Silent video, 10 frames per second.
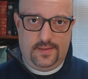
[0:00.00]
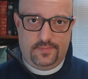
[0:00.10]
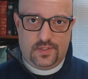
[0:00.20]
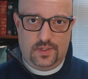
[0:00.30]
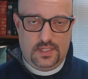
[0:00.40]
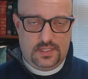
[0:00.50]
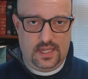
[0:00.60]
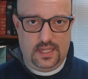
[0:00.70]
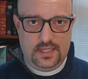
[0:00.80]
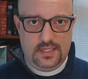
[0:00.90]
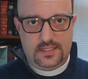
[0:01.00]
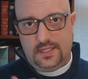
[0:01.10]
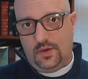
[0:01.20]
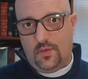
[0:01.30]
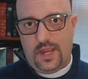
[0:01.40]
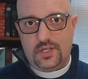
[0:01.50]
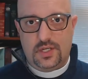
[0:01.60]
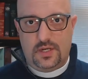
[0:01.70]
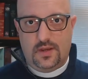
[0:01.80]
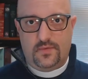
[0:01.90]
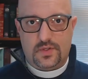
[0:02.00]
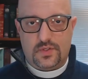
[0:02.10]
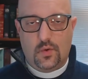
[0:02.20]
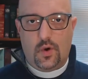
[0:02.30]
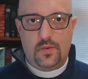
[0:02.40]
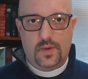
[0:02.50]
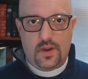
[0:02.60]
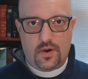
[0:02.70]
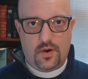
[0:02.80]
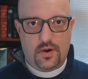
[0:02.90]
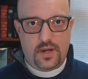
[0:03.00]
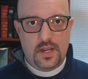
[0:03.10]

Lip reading: So it is a continuation of the story we heard